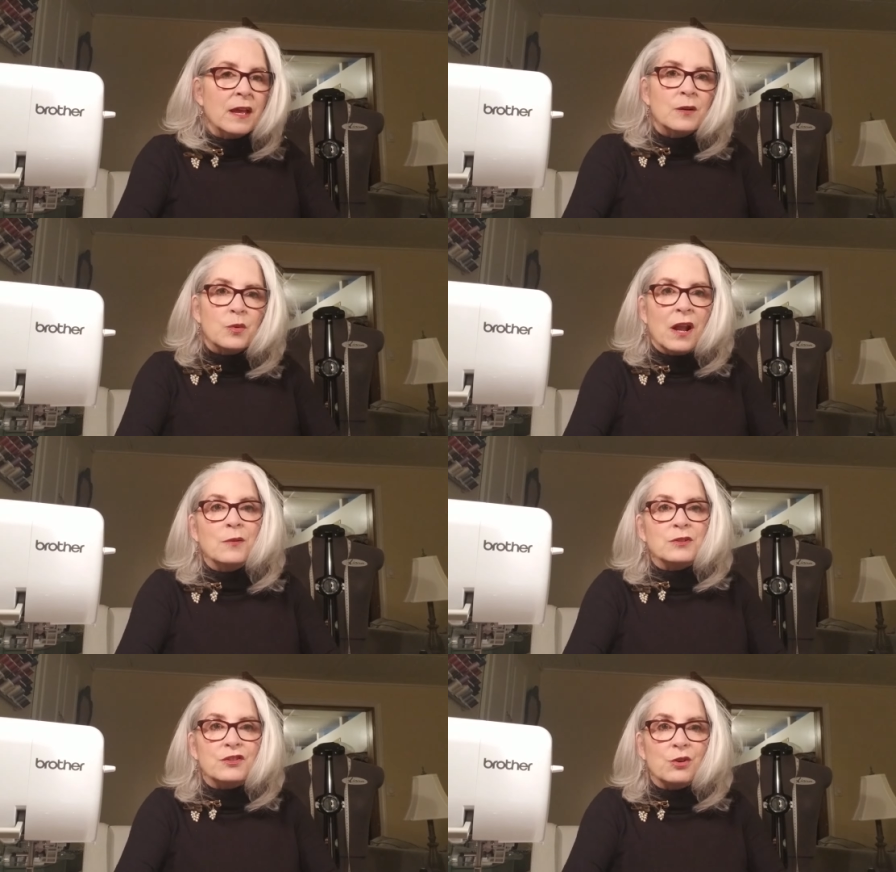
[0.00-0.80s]
when I
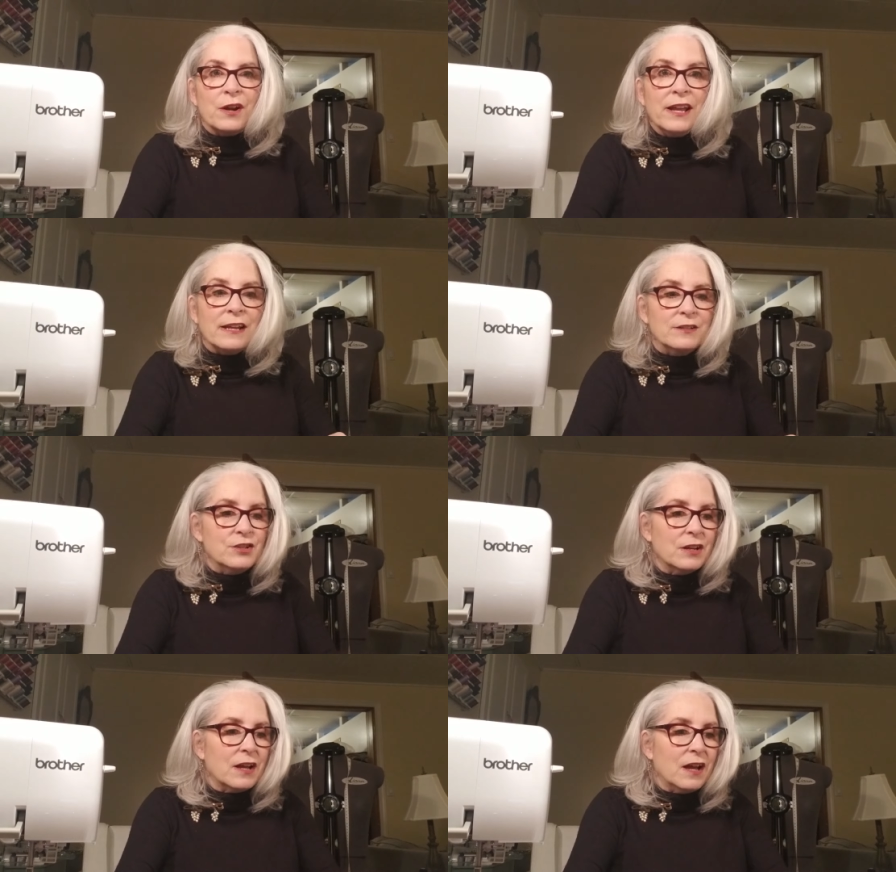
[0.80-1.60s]
was your
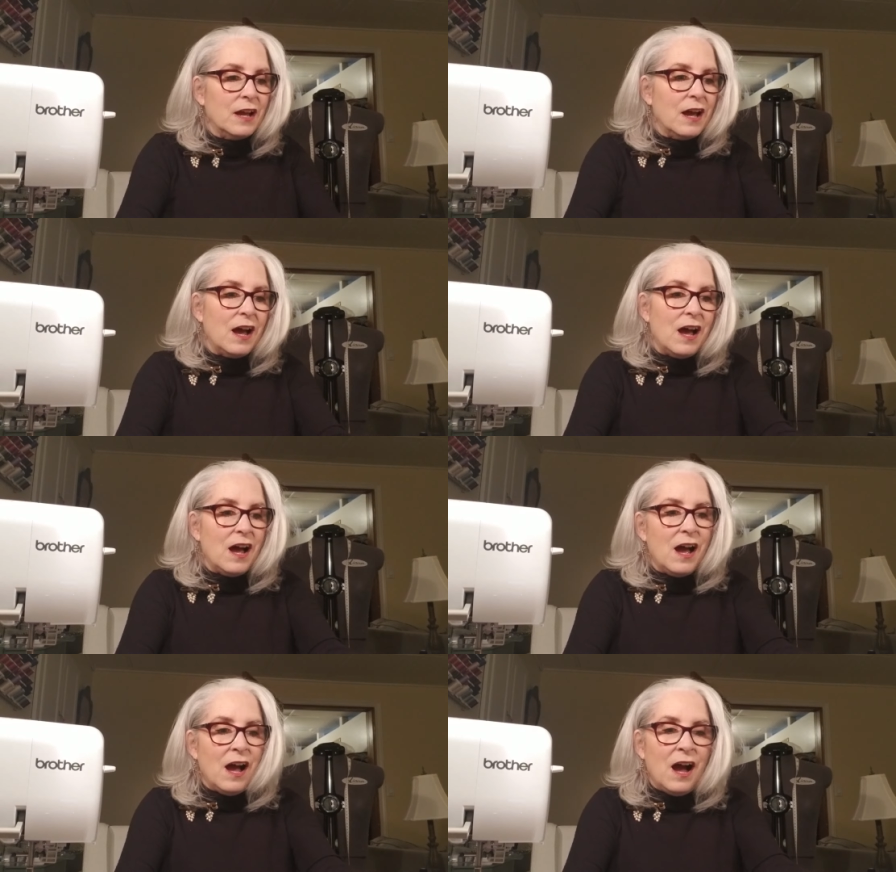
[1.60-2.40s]
age,
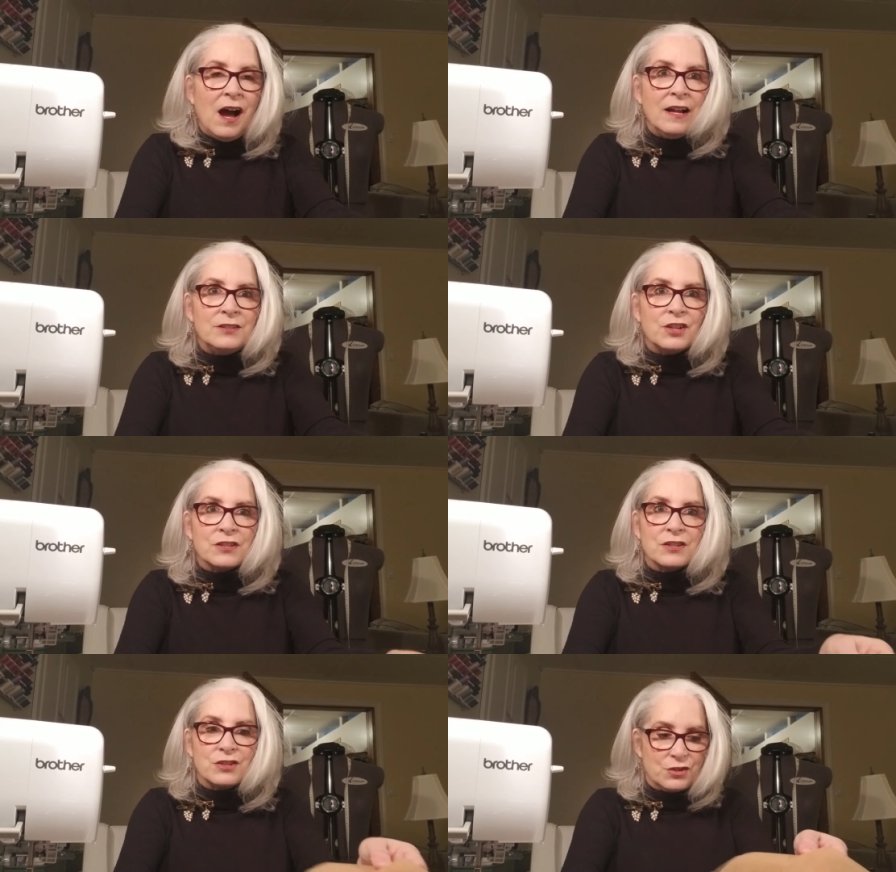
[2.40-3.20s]
I
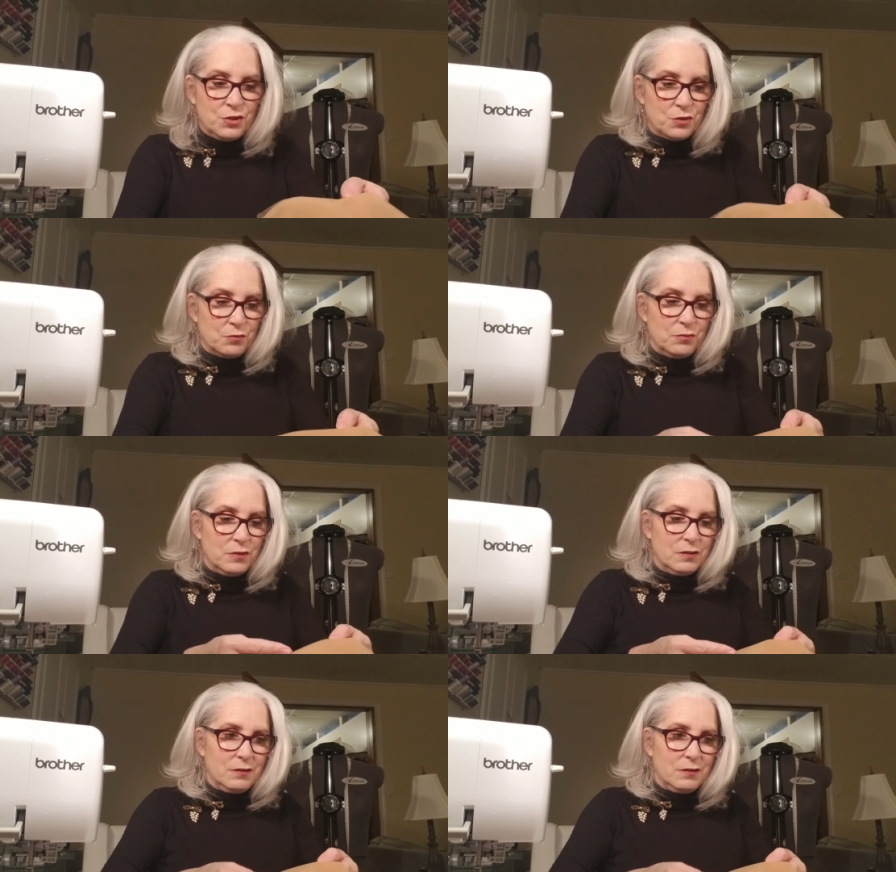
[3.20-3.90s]
just assumed